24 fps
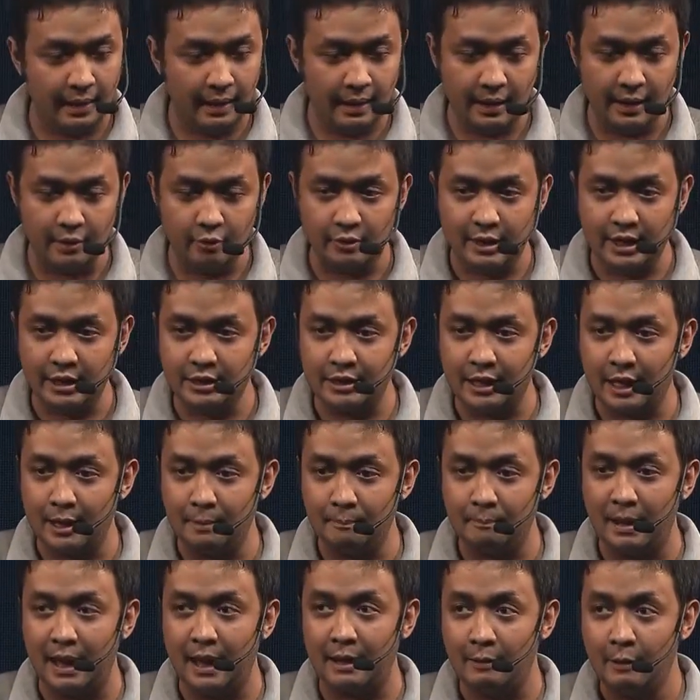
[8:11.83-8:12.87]
Indonesia,
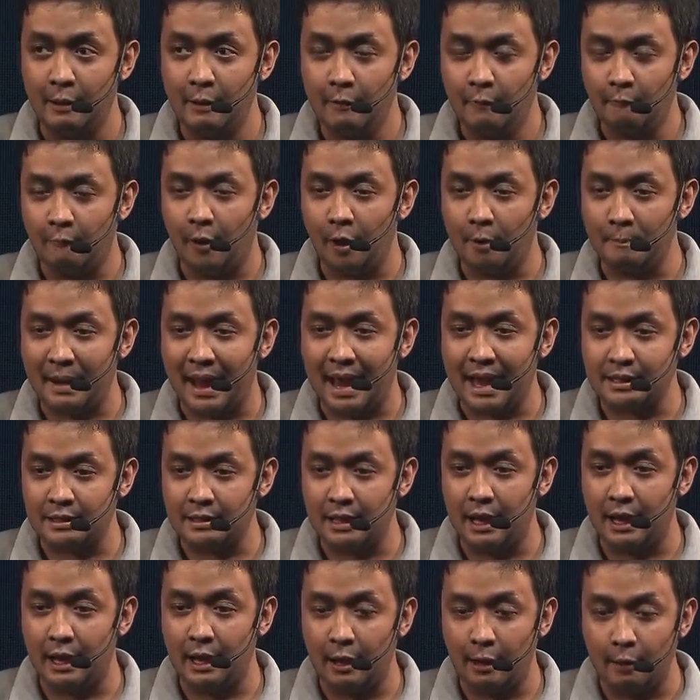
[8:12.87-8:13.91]
but for mass,
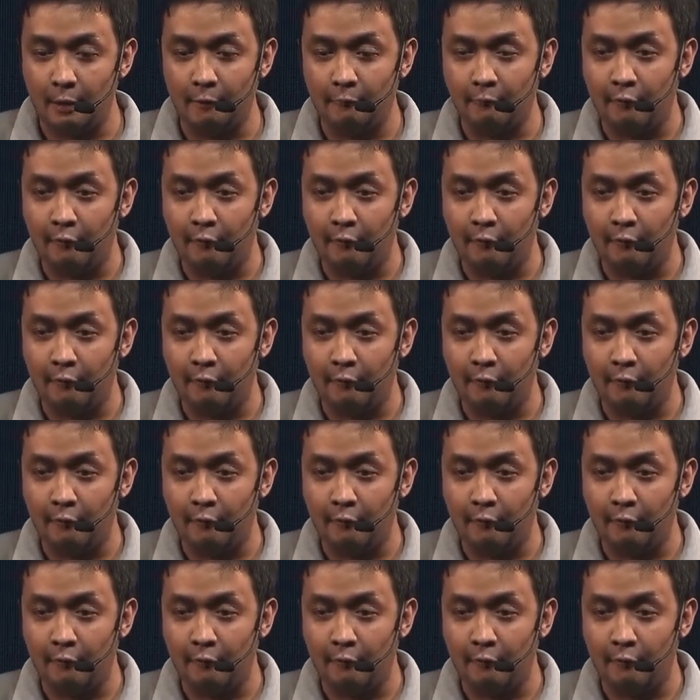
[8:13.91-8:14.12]
uh,